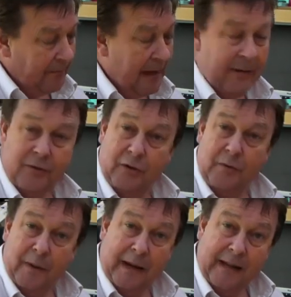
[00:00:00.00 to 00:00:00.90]
and the
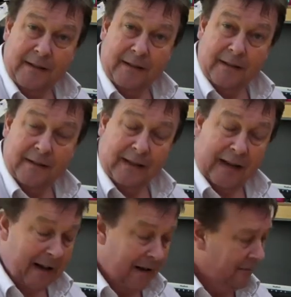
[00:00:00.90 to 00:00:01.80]
super lenses that
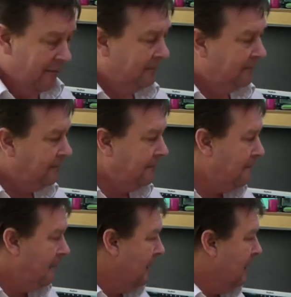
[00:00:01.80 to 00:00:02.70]
they have.
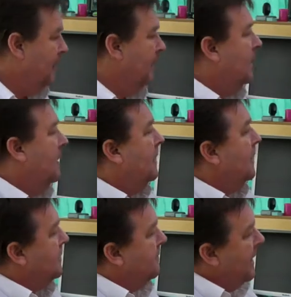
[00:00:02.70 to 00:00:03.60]

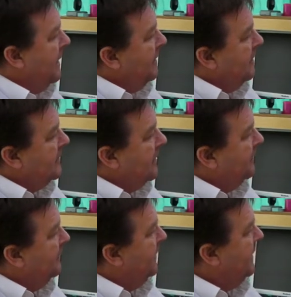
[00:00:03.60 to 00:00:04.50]
So making
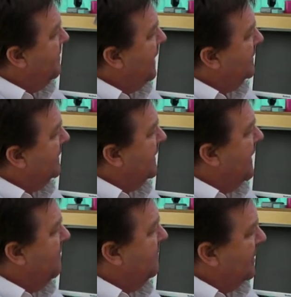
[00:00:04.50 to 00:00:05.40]
yourself a really basic
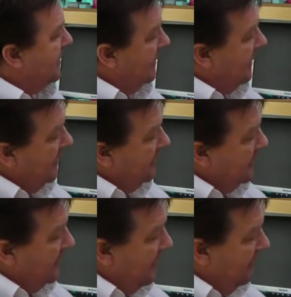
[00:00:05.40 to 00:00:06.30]
camera
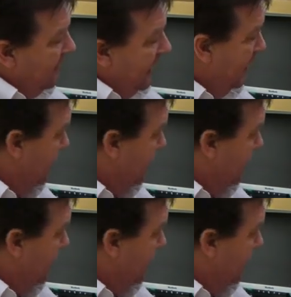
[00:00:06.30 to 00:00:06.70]
is a fairly